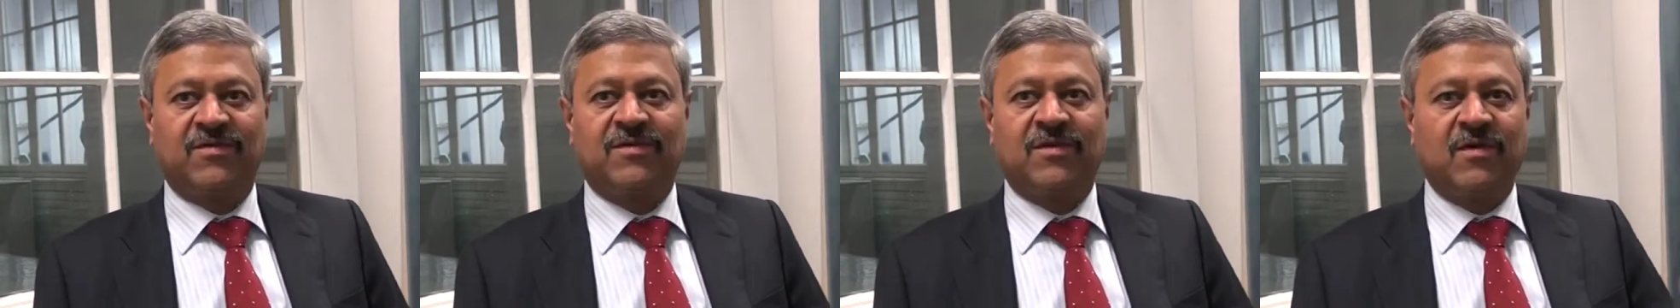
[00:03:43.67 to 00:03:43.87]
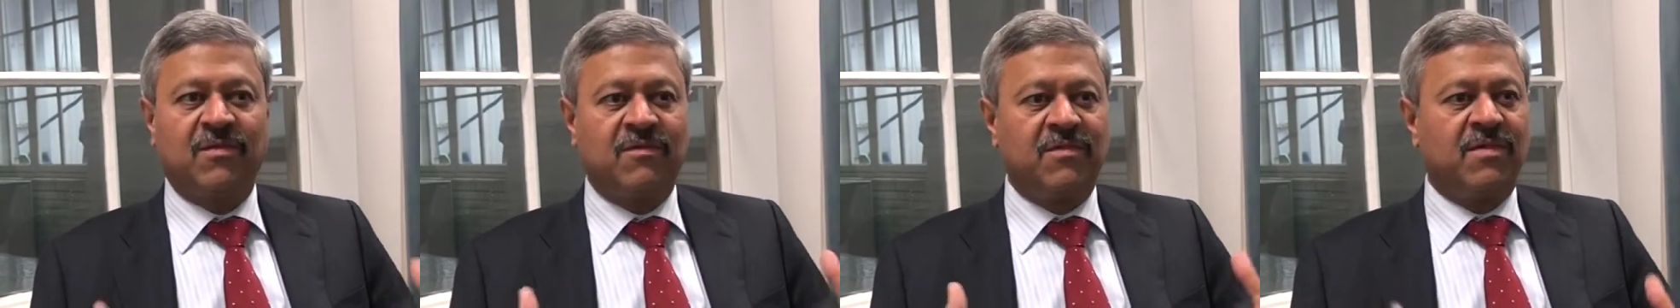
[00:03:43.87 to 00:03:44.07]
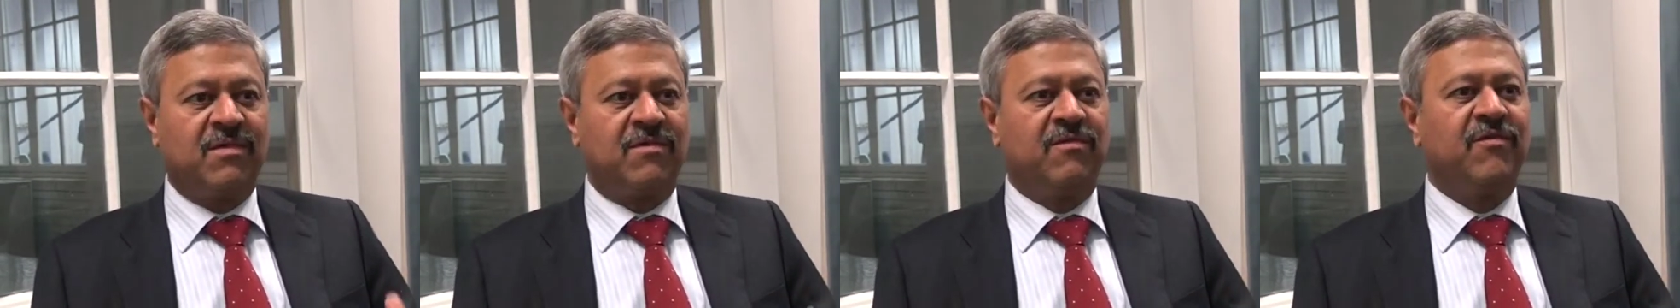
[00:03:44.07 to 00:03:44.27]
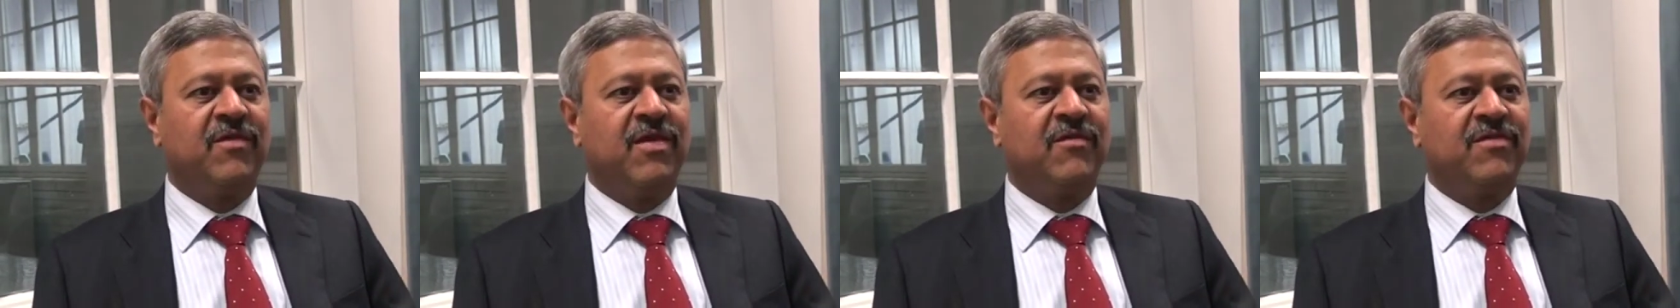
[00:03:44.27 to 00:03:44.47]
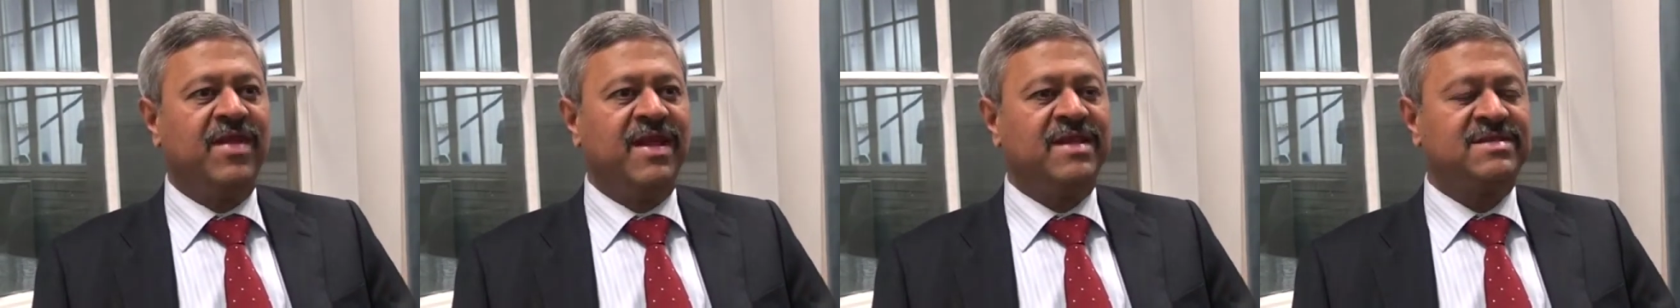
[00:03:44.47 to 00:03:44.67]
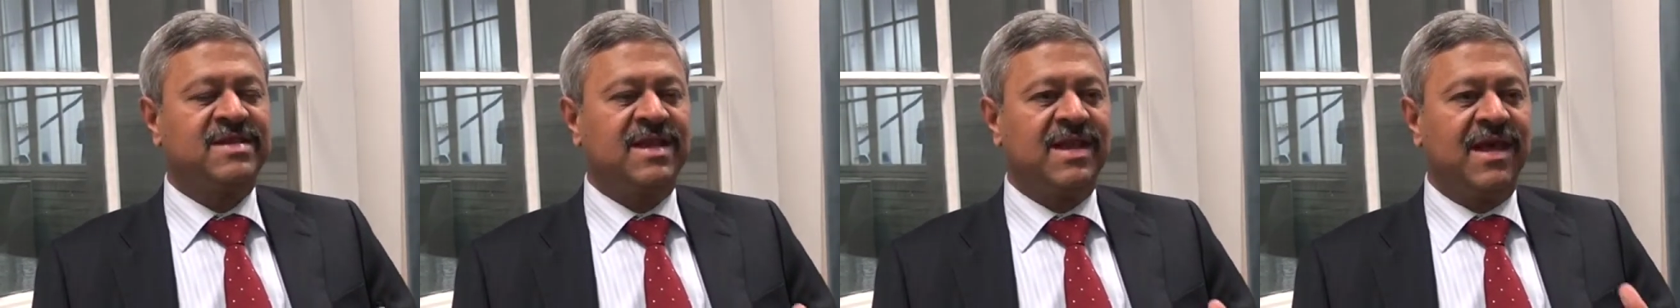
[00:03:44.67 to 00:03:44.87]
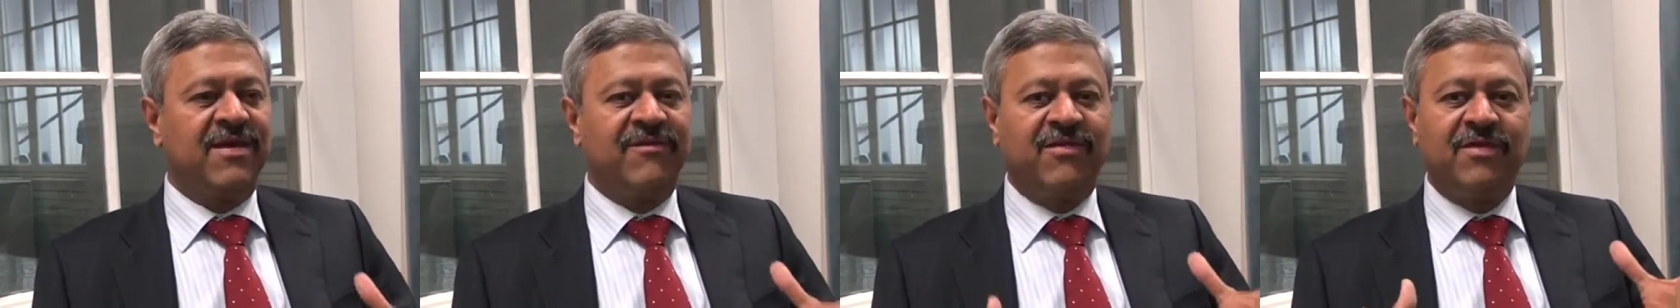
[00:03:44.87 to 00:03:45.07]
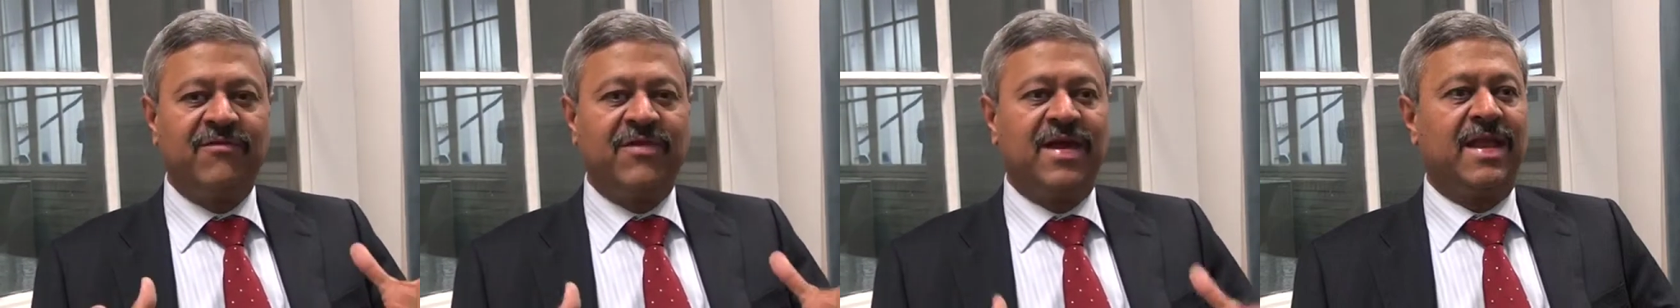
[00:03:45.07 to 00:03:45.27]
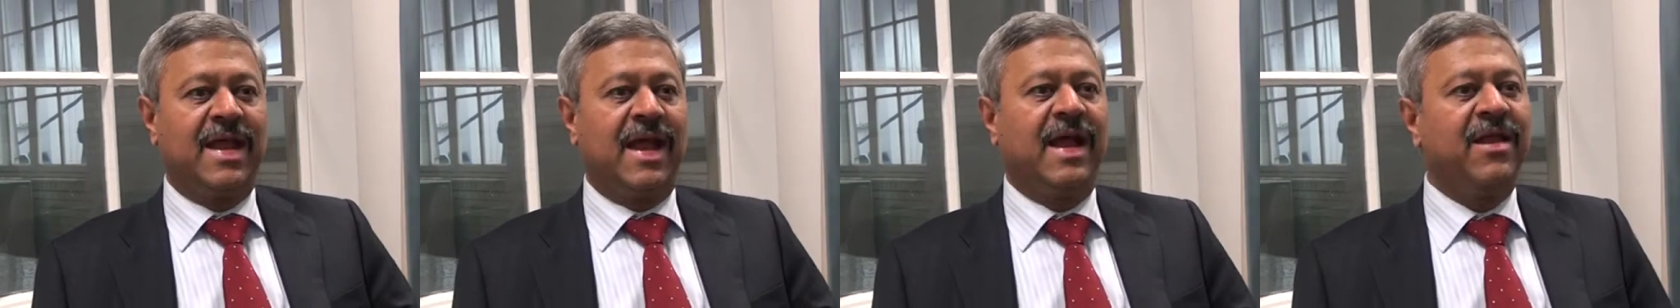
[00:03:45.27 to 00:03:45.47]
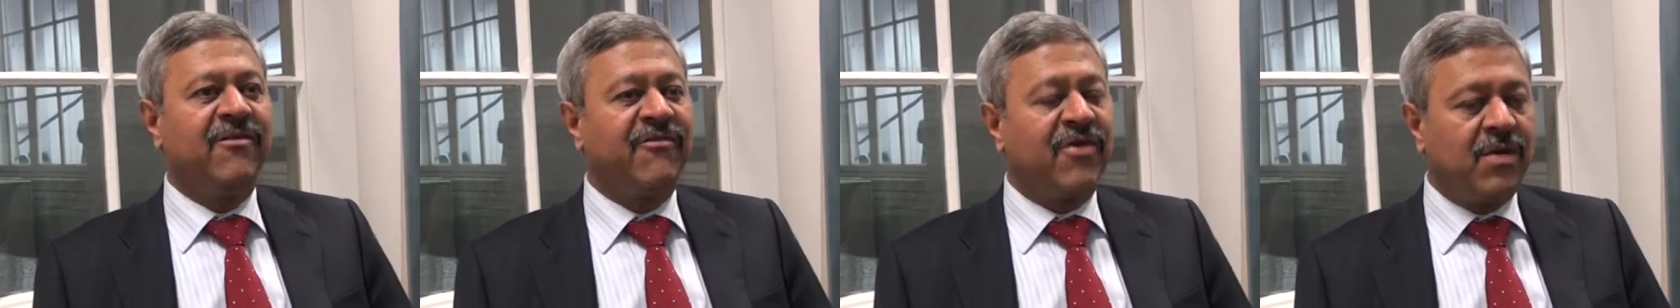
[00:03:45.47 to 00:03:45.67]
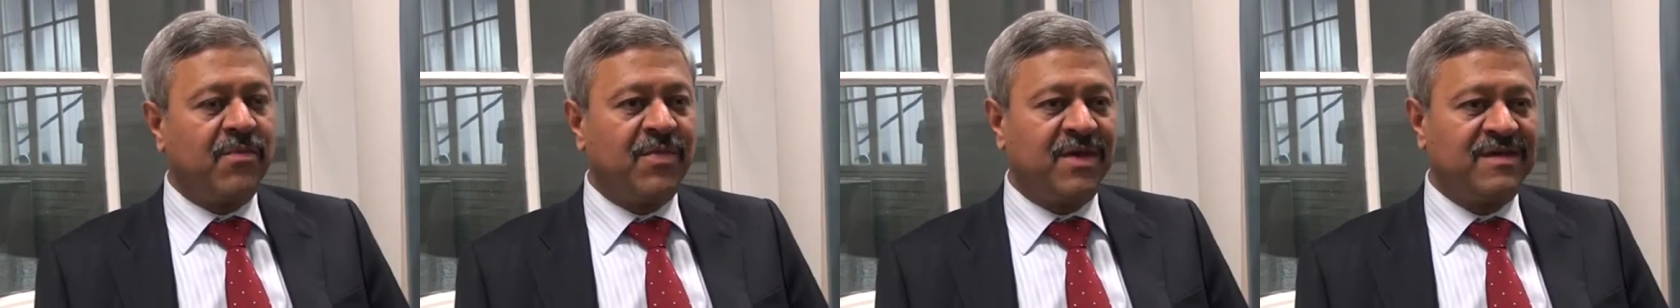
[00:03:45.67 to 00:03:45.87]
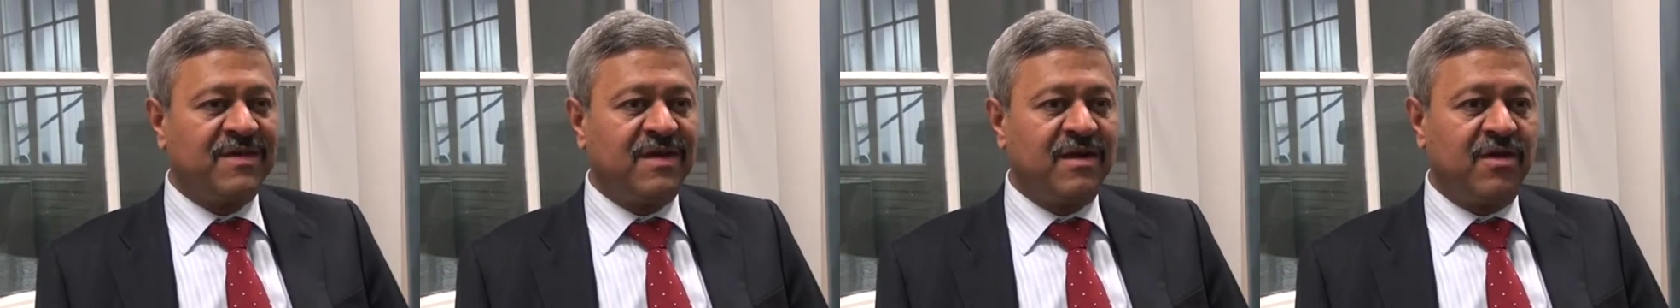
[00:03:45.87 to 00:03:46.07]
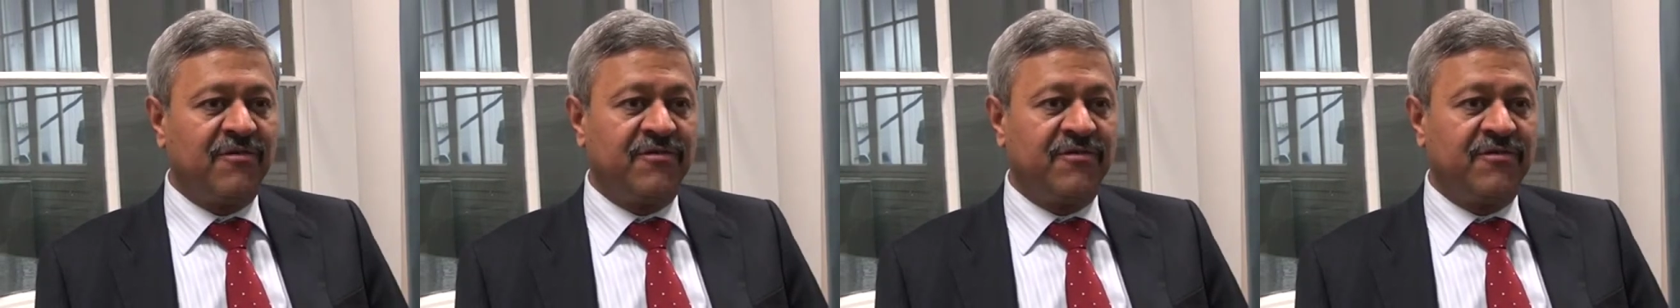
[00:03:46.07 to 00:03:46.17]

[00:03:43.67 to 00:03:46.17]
So we have reached a level where 95%